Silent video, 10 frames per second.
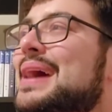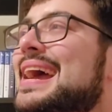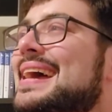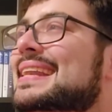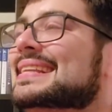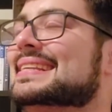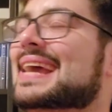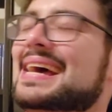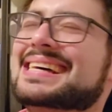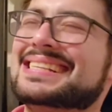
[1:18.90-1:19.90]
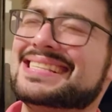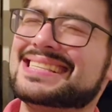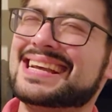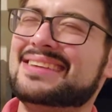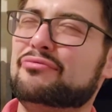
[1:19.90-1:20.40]
man, yeah,
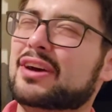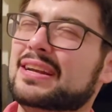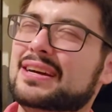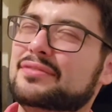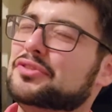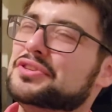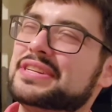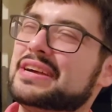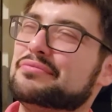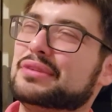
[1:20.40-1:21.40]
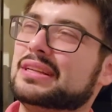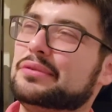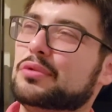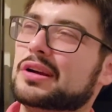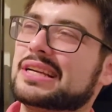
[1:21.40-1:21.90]
sci-fi novel's not really
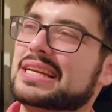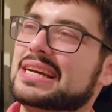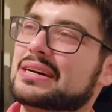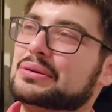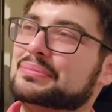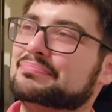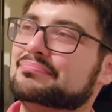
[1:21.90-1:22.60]
working out.